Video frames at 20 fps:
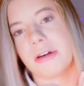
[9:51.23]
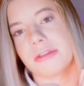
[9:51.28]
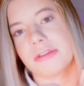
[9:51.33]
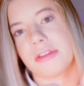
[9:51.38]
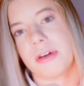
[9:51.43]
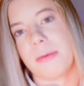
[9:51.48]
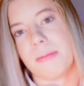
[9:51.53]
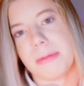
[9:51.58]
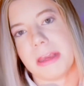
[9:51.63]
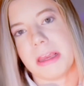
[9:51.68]

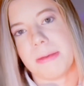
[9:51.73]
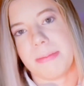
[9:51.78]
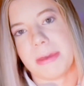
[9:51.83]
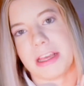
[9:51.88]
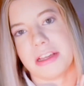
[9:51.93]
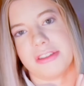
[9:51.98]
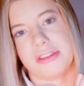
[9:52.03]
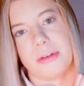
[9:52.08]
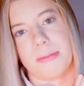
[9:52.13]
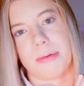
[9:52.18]
so me being
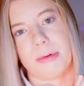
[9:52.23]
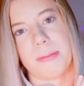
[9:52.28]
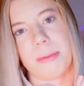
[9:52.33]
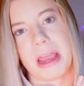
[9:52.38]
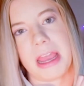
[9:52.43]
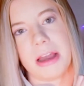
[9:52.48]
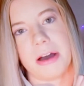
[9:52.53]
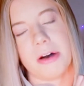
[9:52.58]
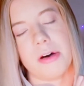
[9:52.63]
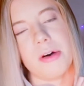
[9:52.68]
super
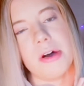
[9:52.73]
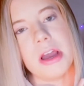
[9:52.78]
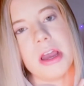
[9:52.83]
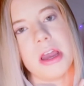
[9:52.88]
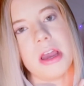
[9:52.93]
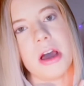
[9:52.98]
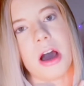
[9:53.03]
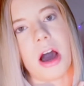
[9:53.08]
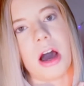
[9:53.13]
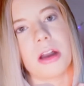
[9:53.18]
pale
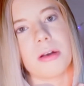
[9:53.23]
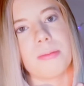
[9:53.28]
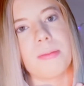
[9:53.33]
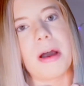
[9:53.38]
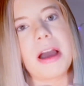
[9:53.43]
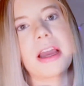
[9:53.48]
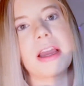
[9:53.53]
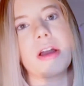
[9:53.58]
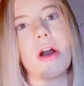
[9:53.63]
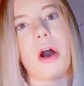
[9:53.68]
on
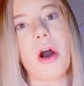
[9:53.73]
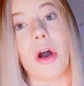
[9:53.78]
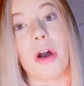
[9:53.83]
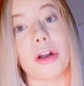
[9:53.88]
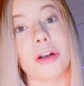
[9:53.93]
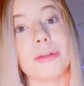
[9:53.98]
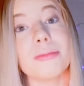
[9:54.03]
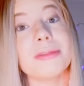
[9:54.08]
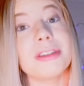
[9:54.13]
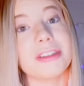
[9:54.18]
my
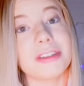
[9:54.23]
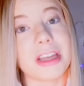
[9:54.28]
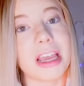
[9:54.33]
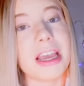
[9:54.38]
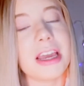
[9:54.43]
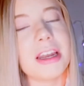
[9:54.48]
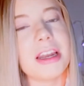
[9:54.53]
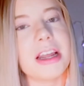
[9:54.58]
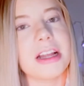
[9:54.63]
arm skin,